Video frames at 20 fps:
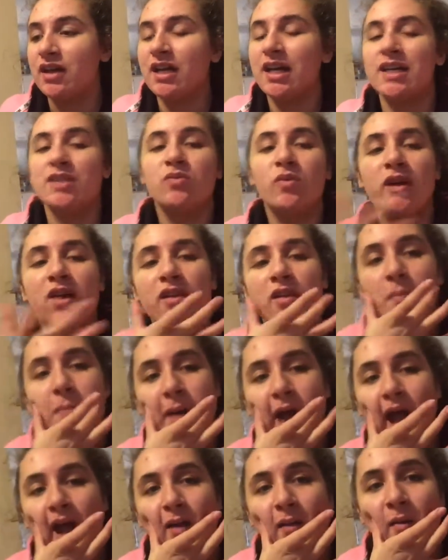It's really in the
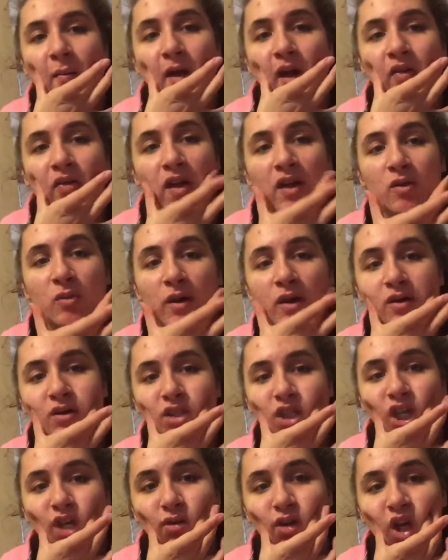back of my mouth. That's where I used
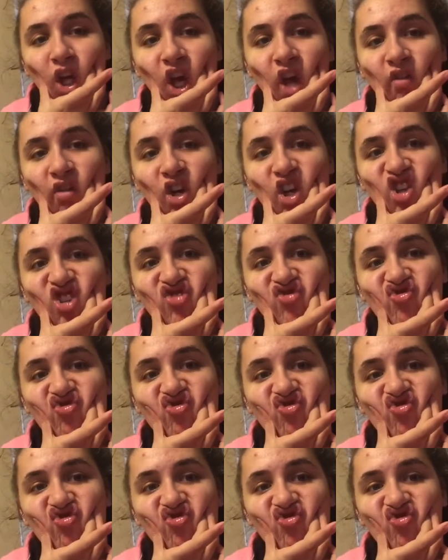to get my cavities.